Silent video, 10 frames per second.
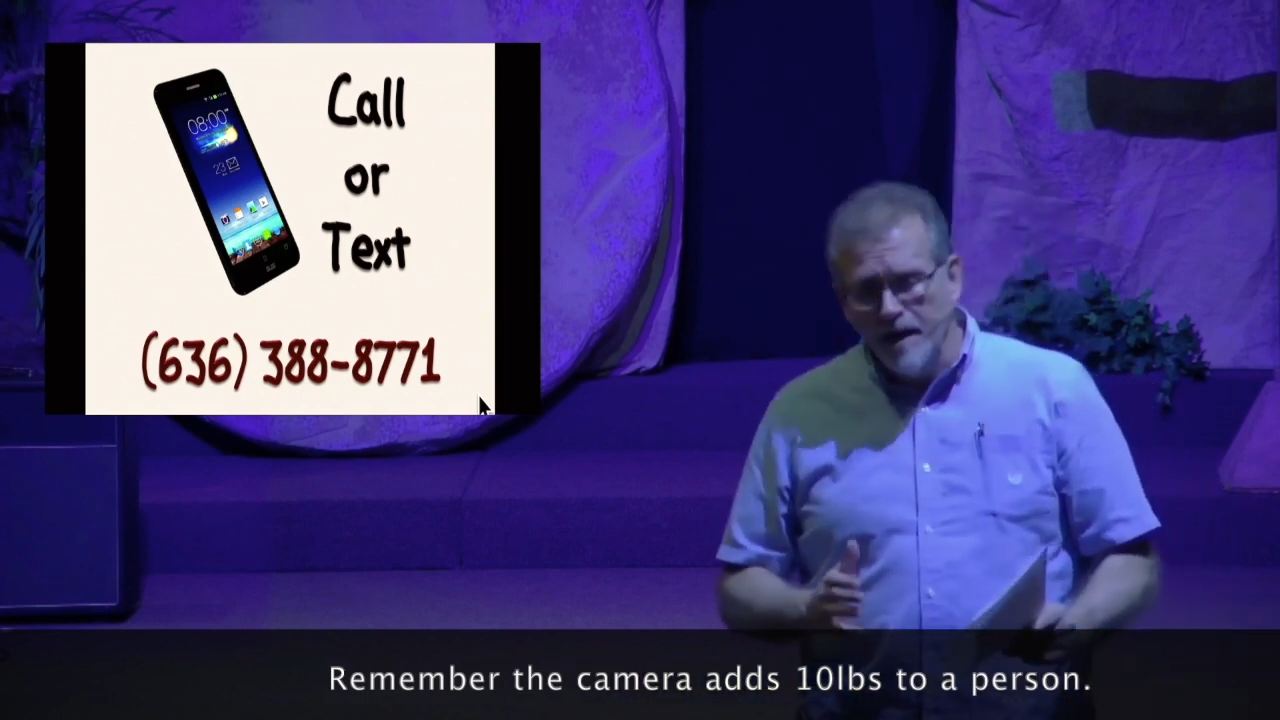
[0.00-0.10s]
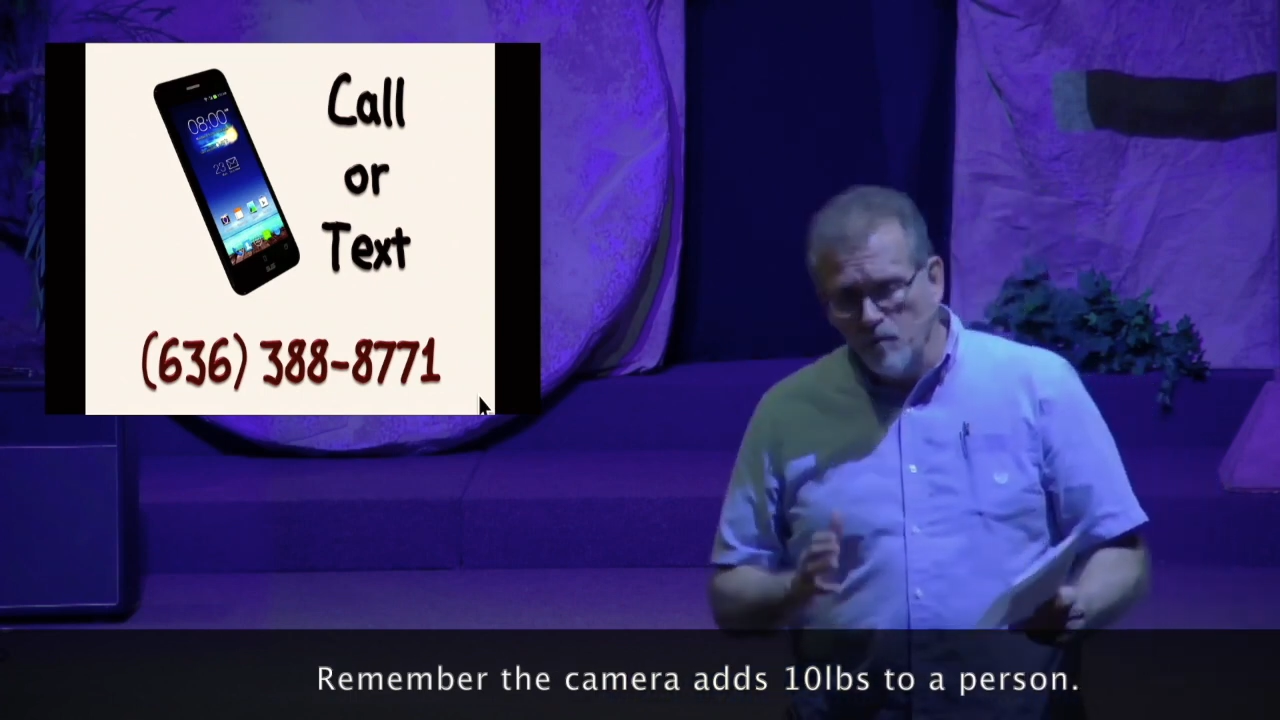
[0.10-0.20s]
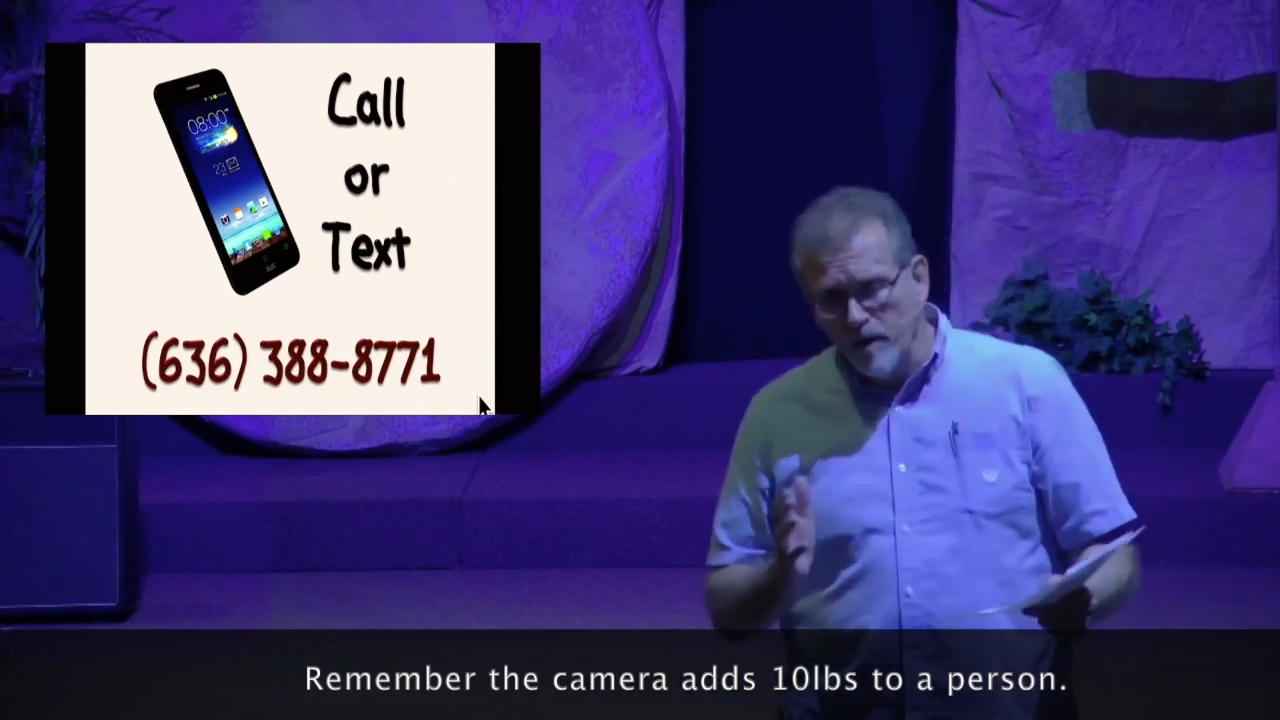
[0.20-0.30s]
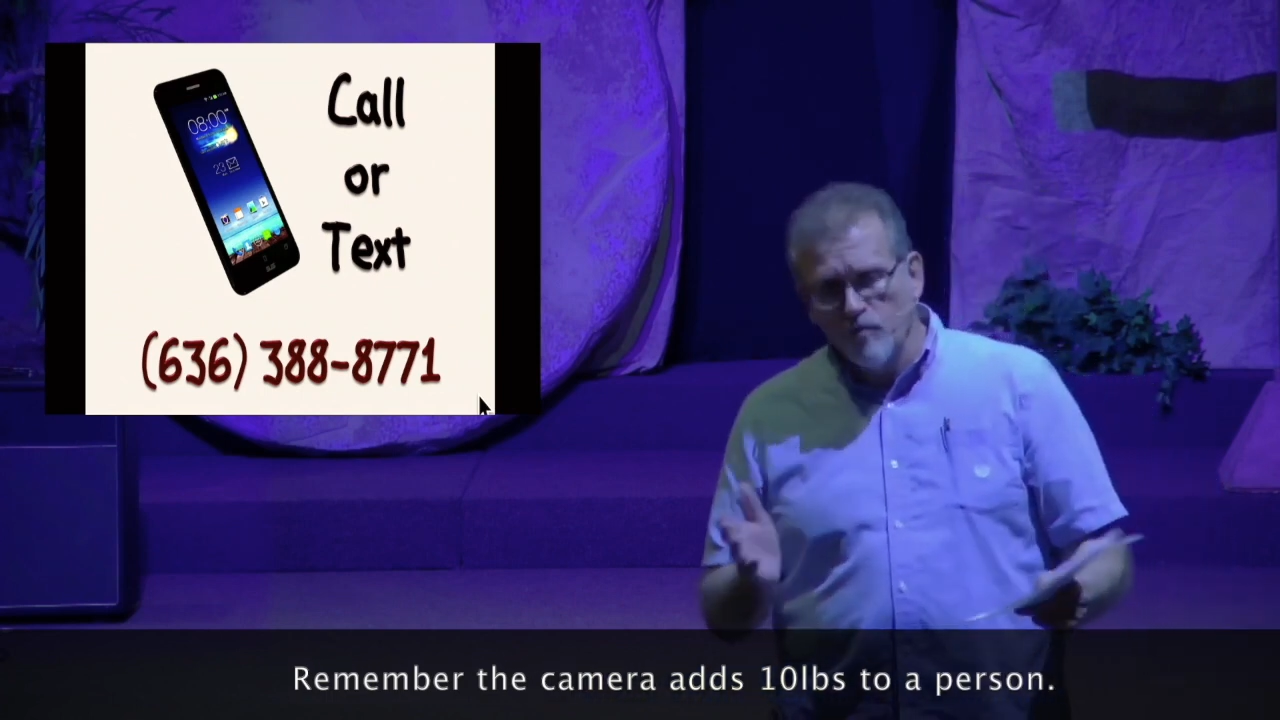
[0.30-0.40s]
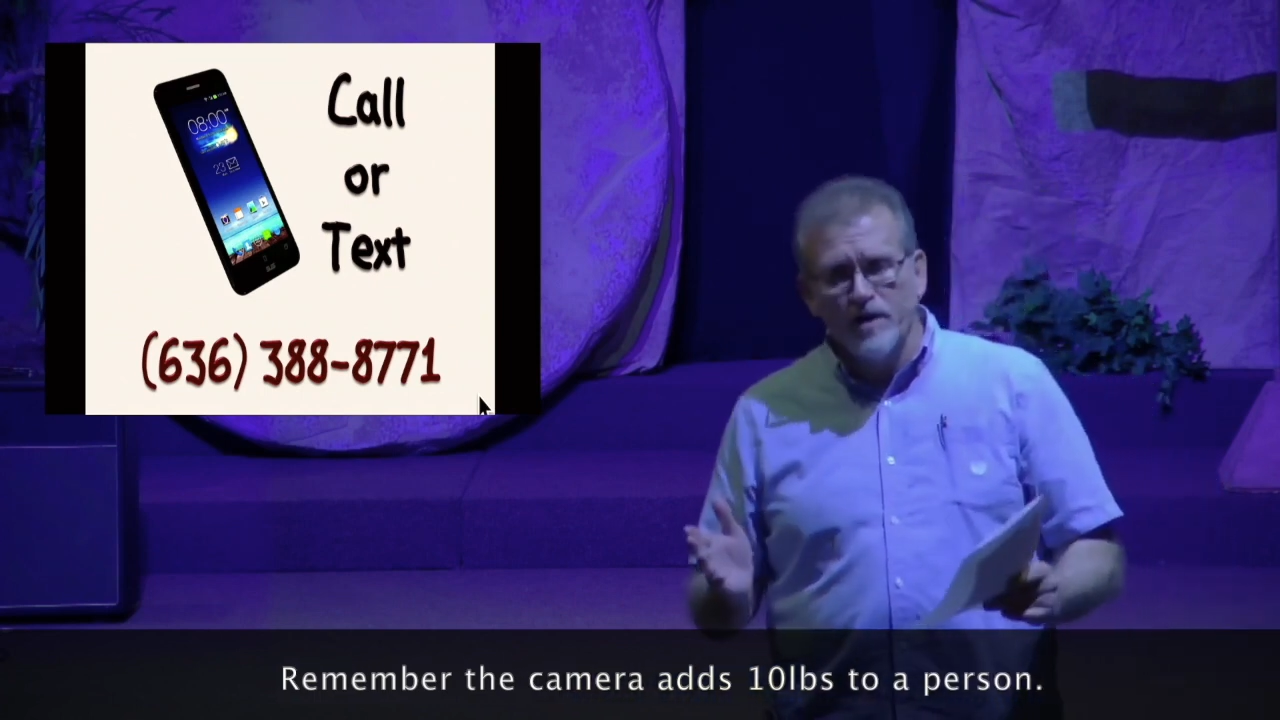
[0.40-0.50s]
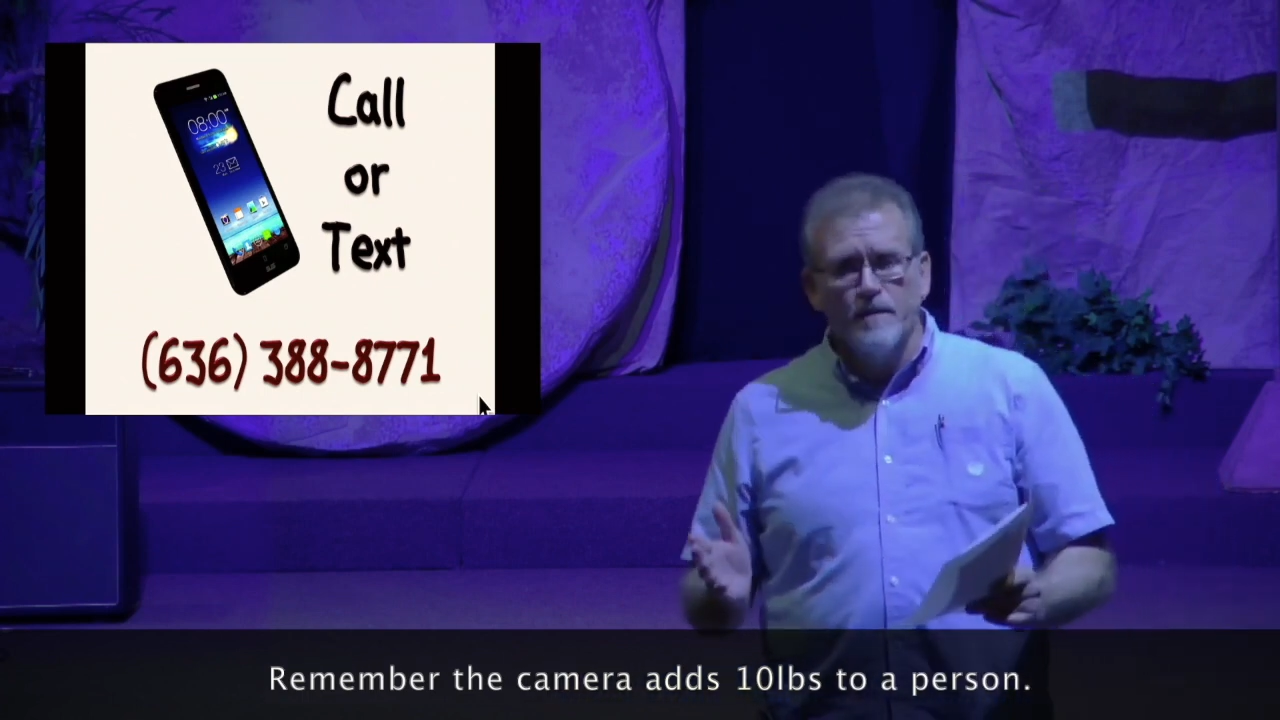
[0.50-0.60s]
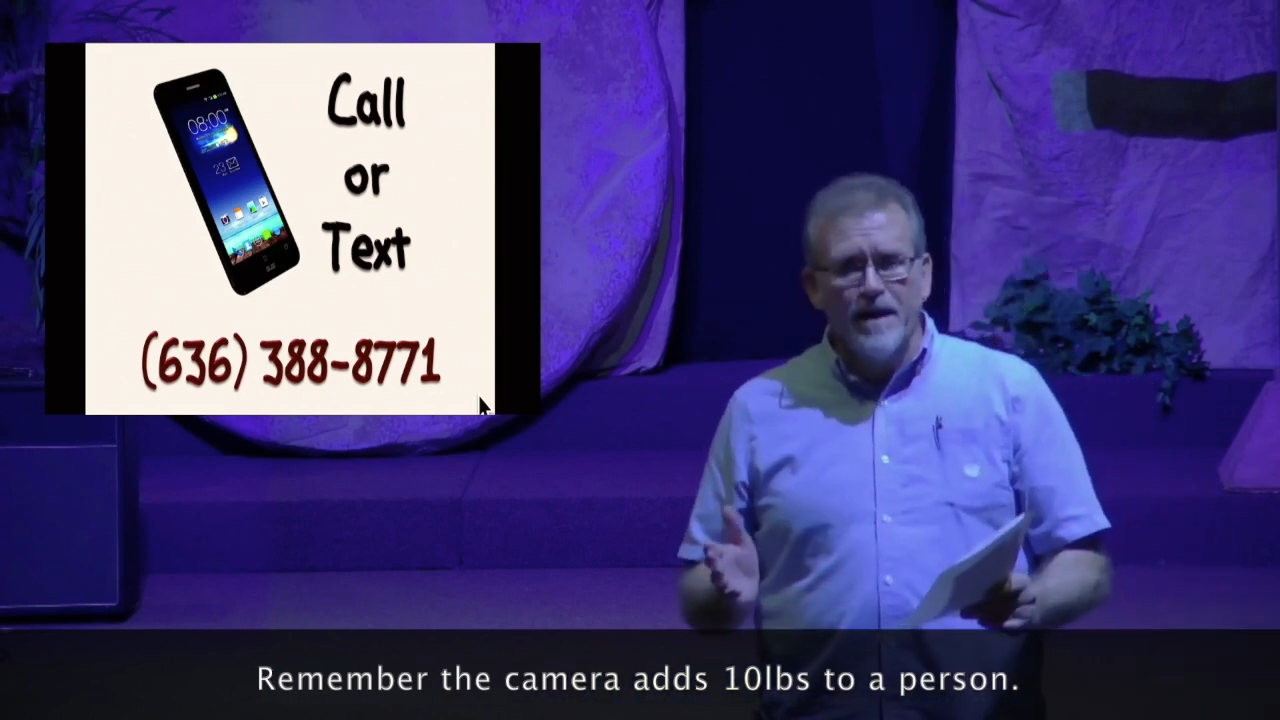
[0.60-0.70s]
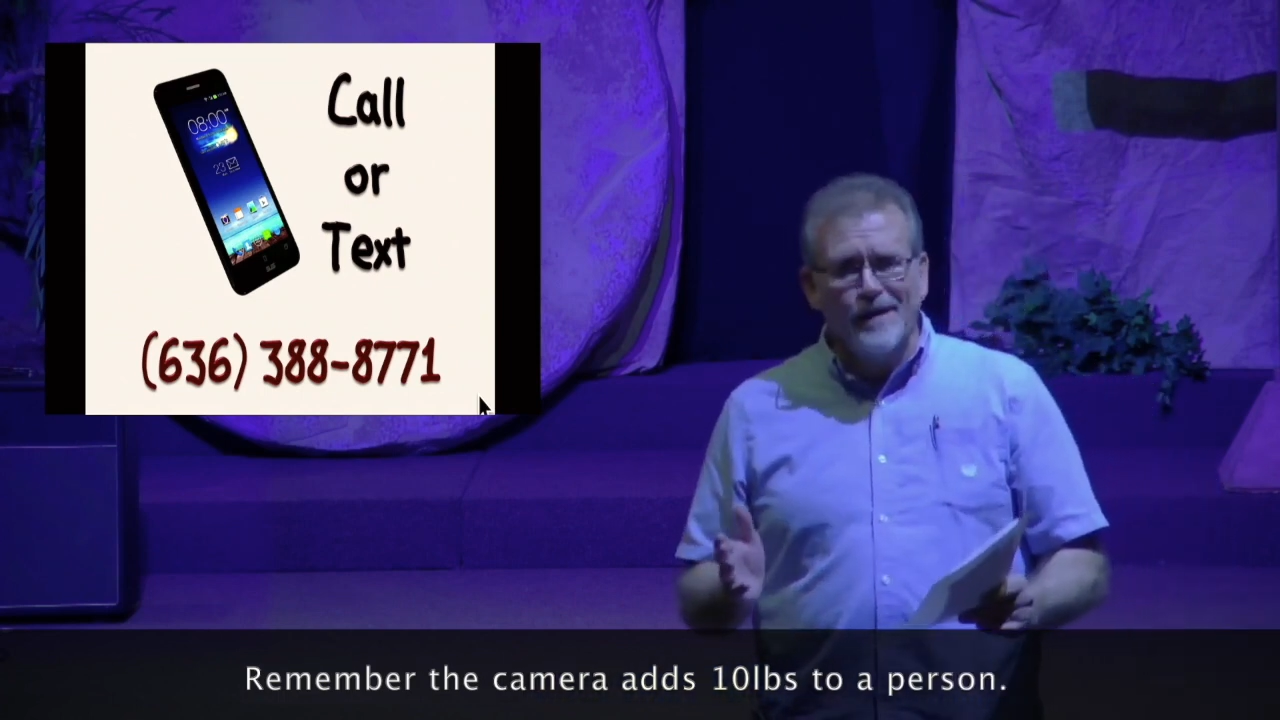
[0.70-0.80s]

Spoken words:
and whenever we get